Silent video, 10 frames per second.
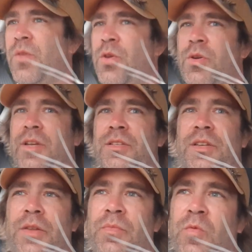you could,
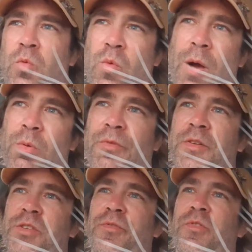while we're
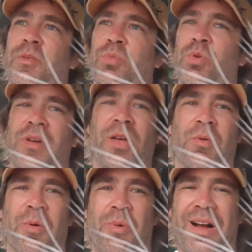fishing for the
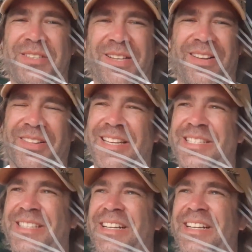bluegill, we're watching all these